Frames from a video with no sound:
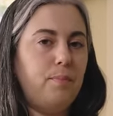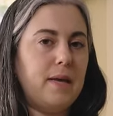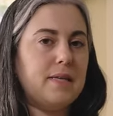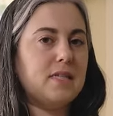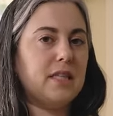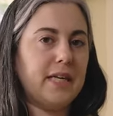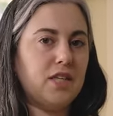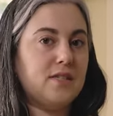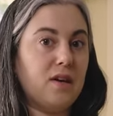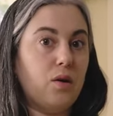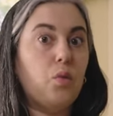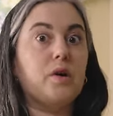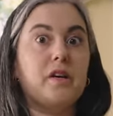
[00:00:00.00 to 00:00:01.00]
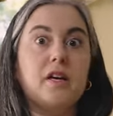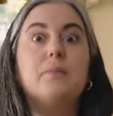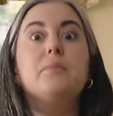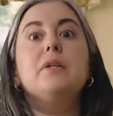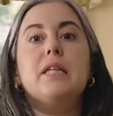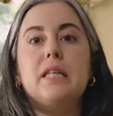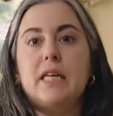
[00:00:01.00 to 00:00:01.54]
basically just like work it
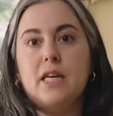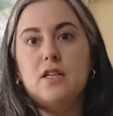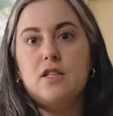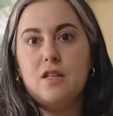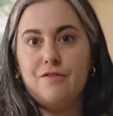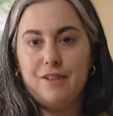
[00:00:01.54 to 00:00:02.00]
completely into the